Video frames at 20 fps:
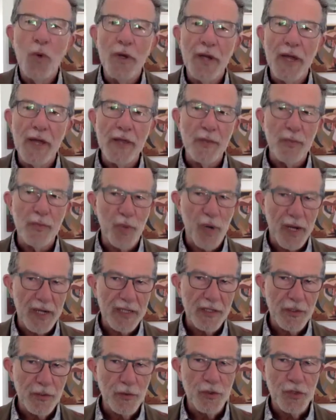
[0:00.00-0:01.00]
are the
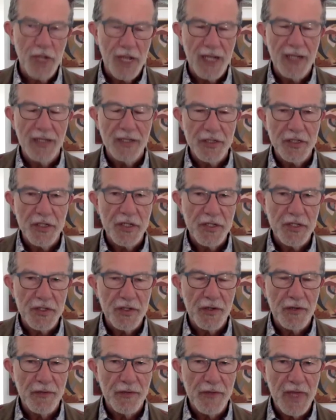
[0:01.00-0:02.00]
practical challenges
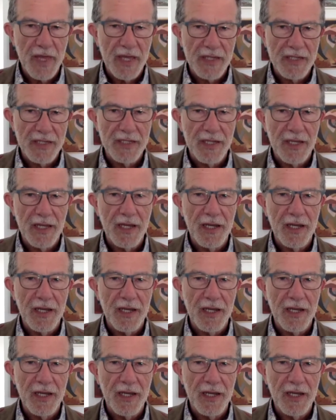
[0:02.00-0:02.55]
of that